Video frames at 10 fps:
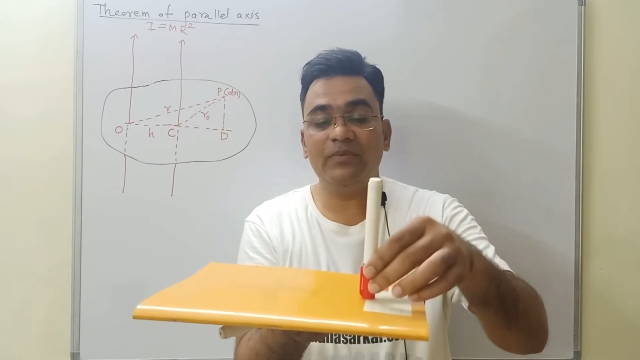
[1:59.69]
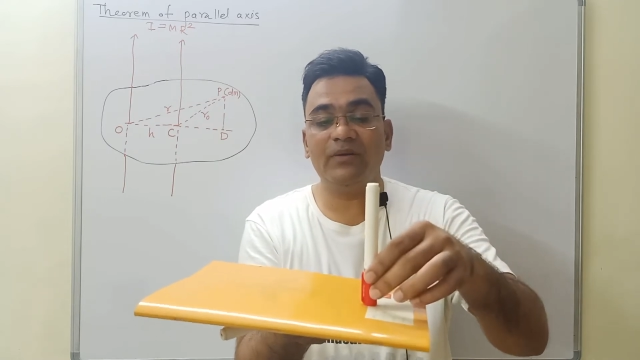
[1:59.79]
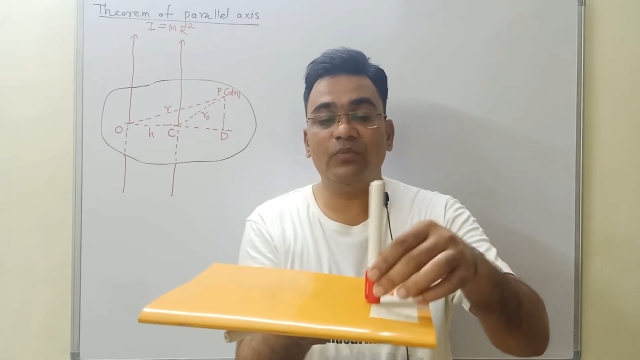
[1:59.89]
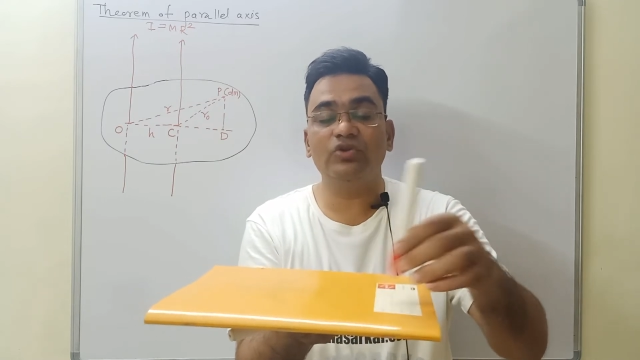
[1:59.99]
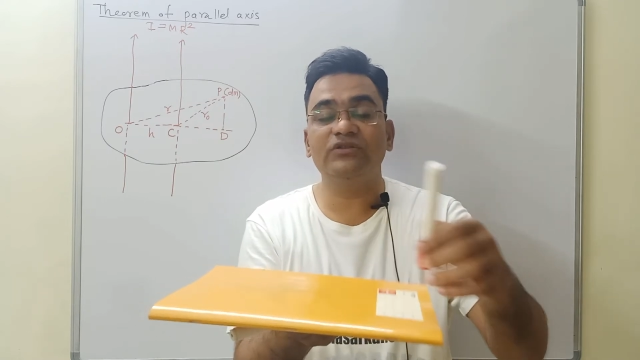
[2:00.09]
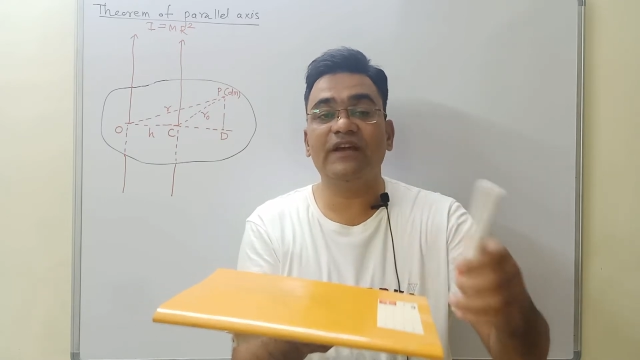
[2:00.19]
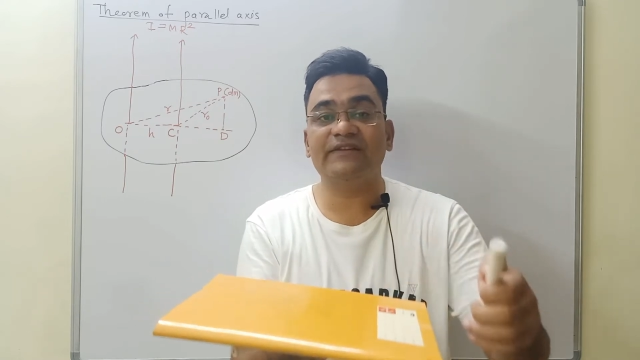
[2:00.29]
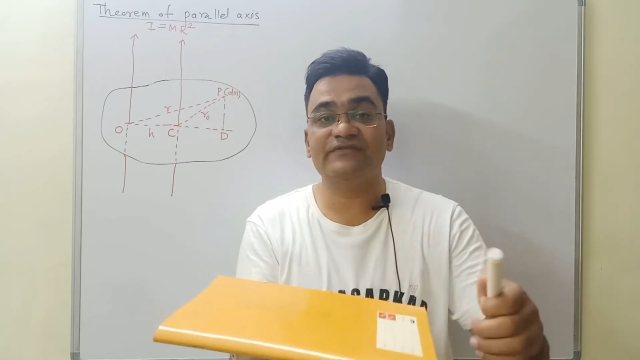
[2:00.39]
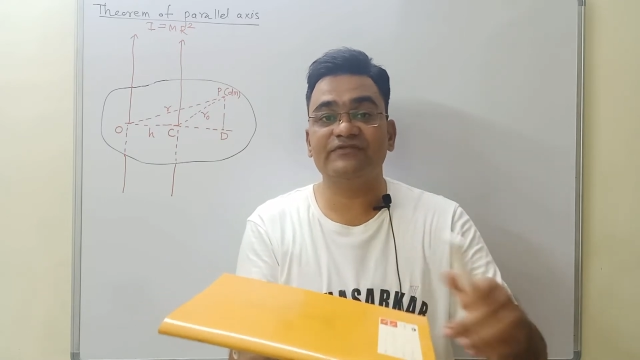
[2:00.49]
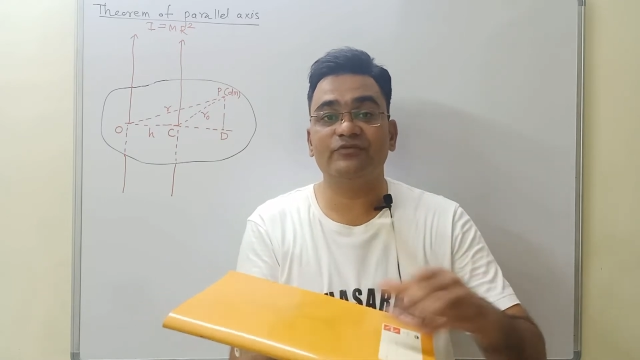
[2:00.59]
but both the
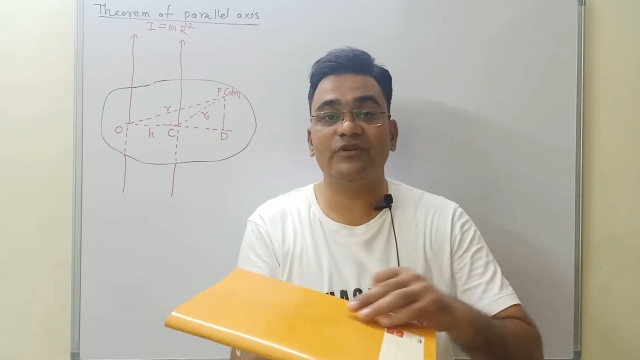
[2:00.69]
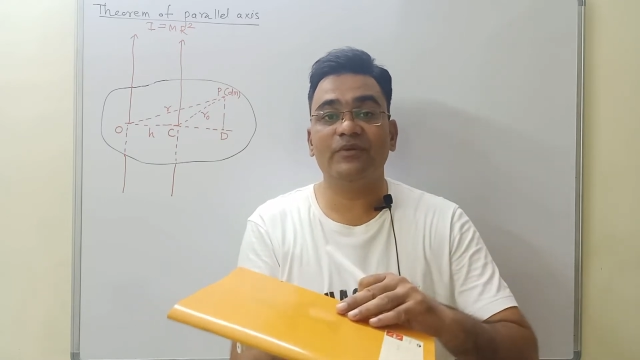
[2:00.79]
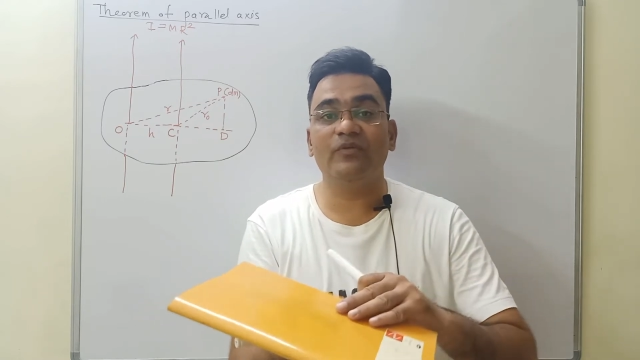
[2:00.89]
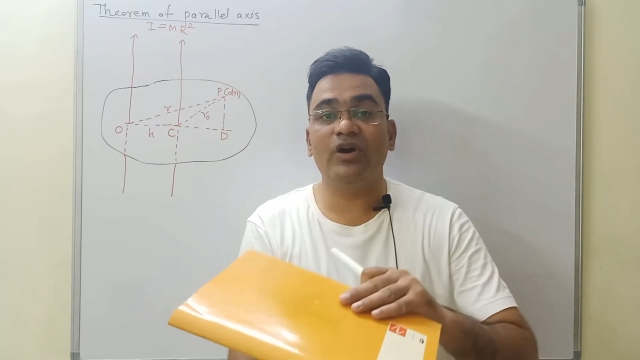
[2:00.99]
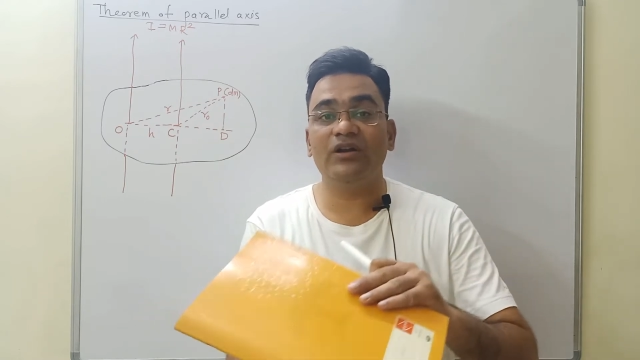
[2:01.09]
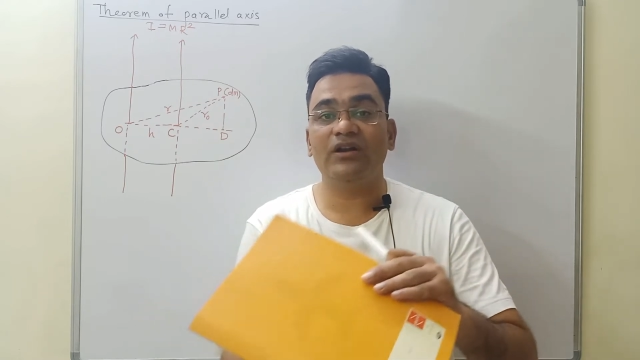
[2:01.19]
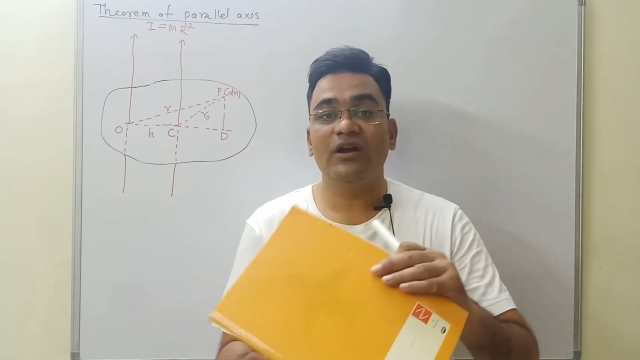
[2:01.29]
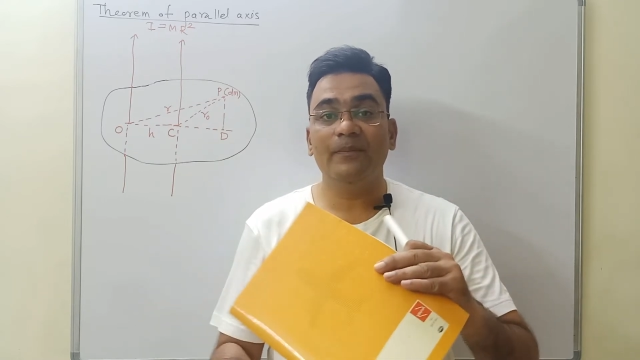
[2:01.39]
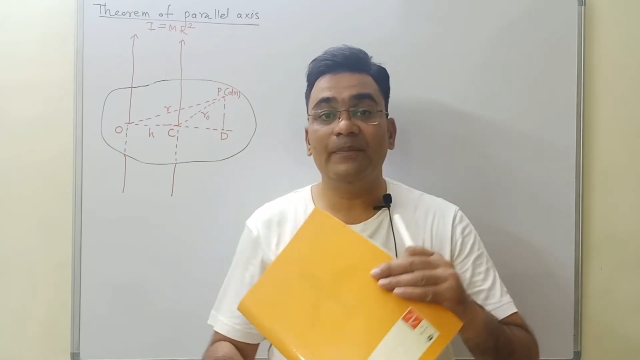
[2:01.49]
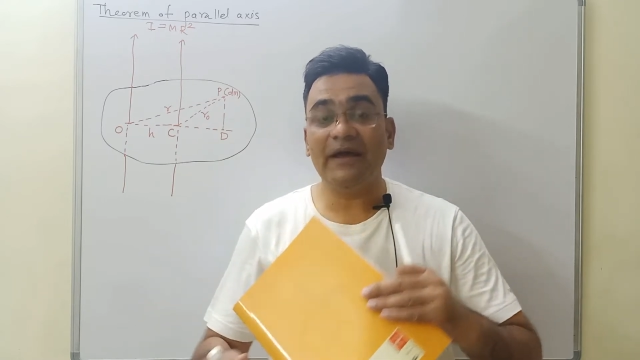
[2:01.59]
axes will be what?
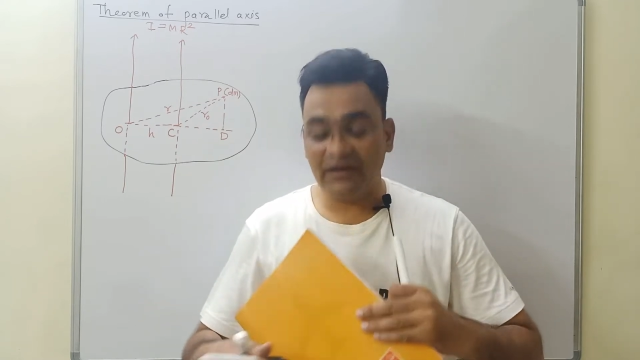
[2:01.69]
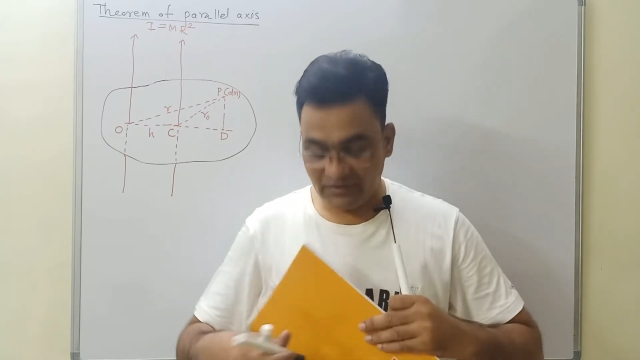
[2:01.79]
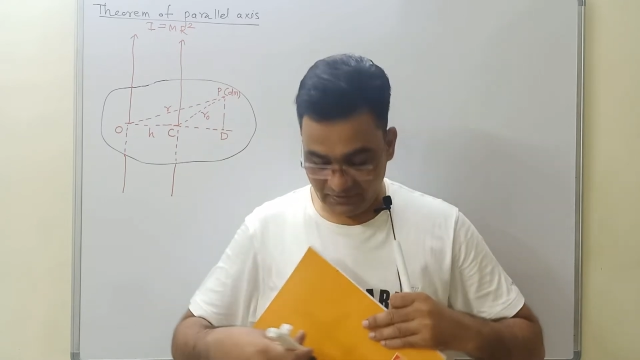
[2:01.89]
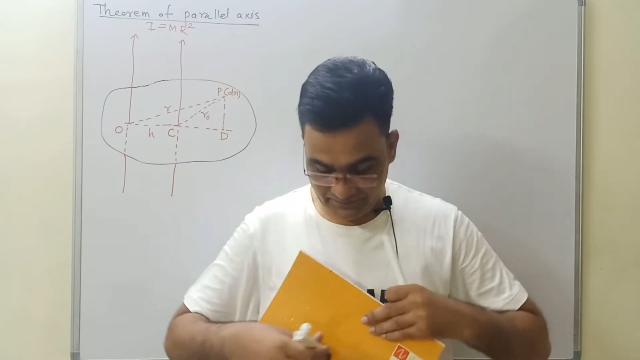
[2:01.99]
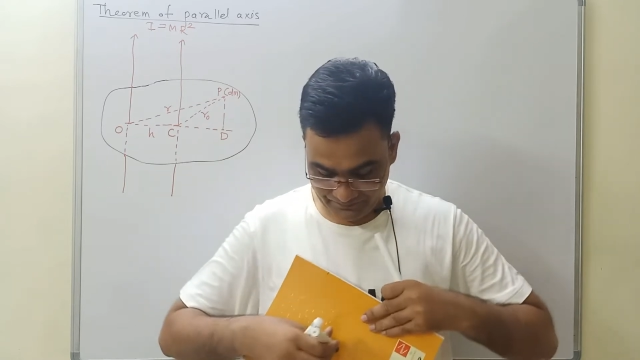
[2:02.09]
Parallel.